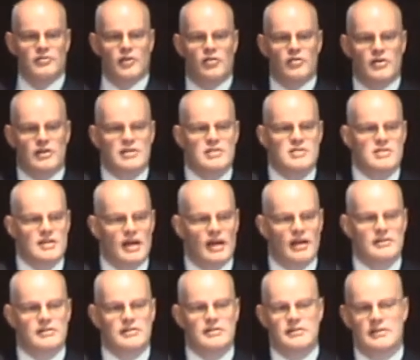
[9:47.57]
already
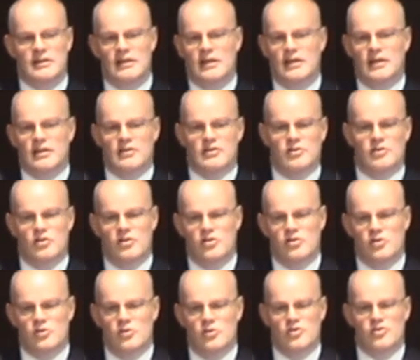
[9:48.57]
started to
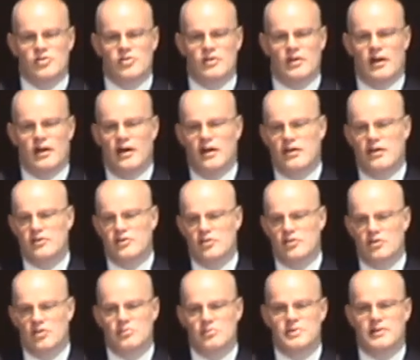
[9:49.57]
use
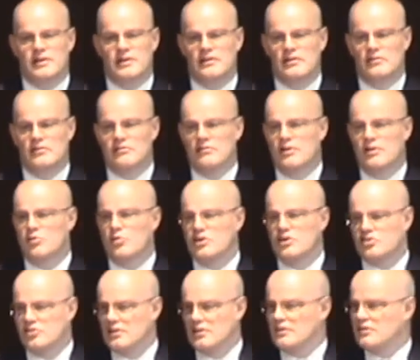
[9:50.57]
European
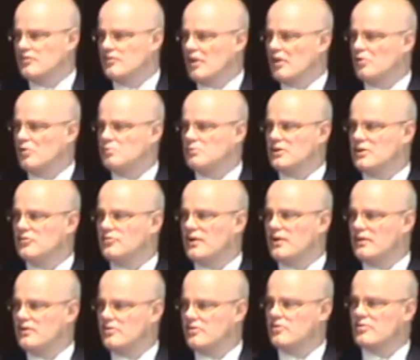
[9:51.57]
regional development
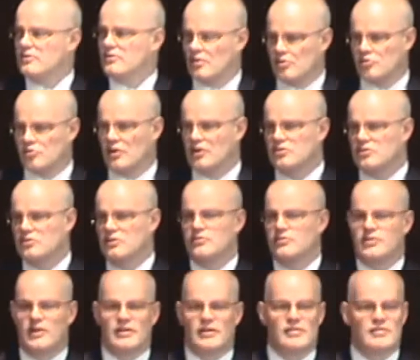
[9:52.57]
funds, the
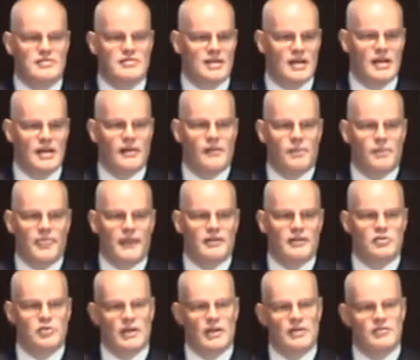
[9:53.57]
structural funds,
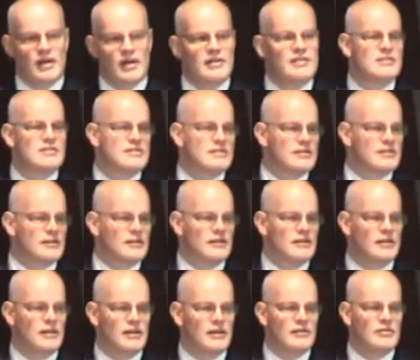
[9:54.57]
to invest
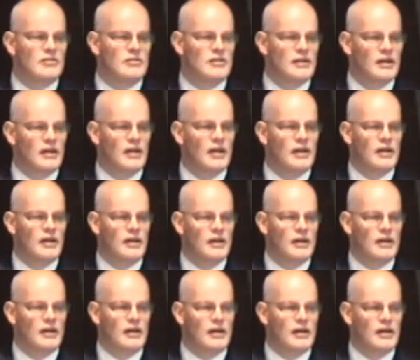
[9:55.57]
in
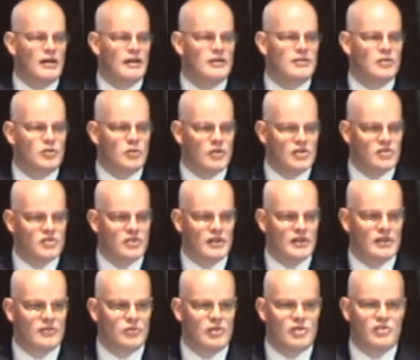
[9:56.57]

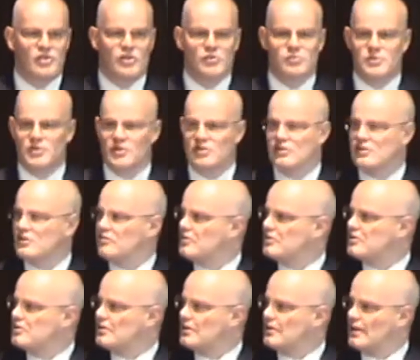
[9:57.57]
increasing resource
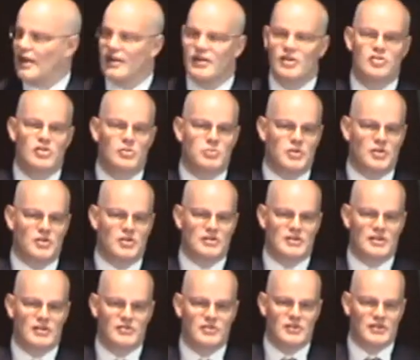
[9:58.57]
productivity and energy
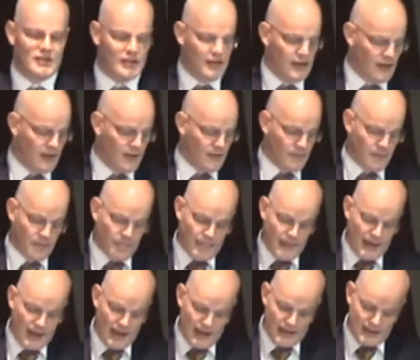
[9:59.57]
productivity.
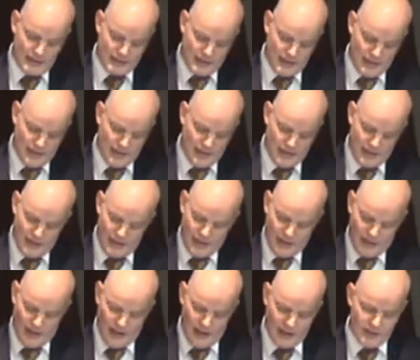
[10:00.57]
And
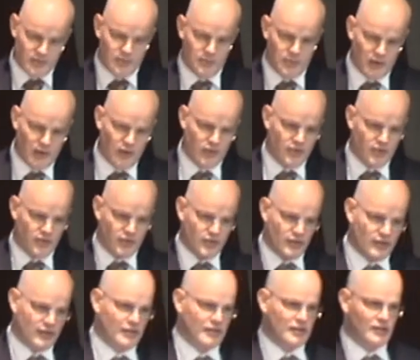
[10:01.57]
I suppose